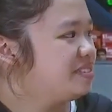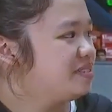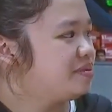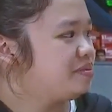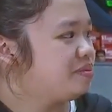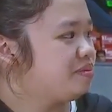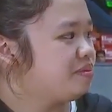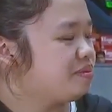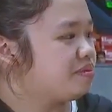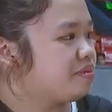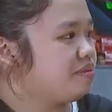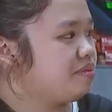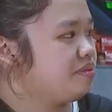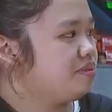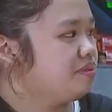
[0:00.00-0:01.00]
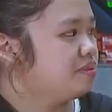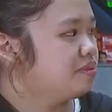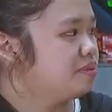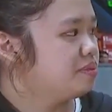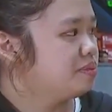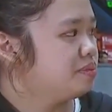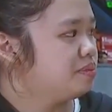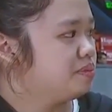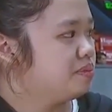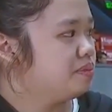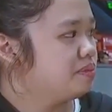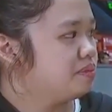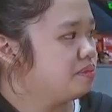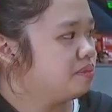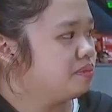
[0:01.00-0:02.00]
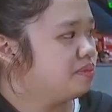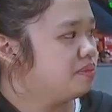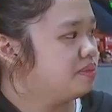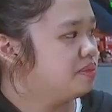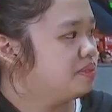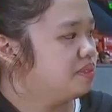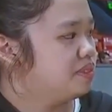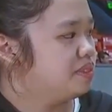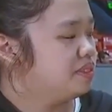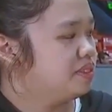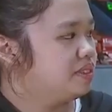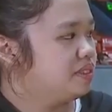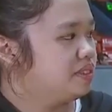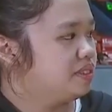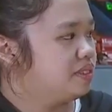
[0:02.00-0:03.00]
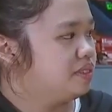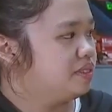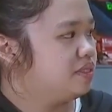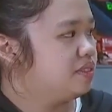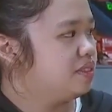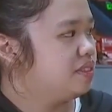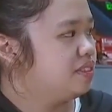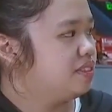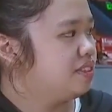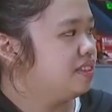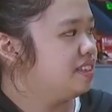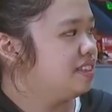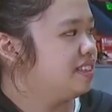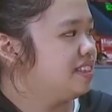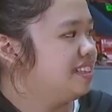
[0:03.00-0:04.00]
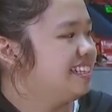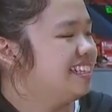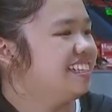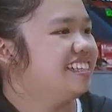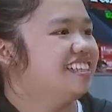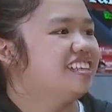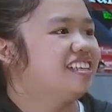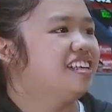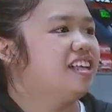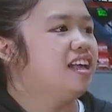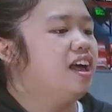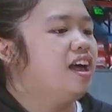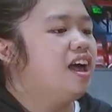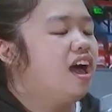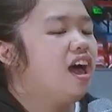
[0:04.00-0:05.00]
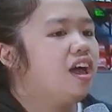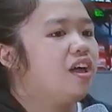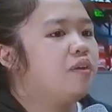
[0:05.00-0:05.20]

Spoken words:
No words are spoken by the person on screen.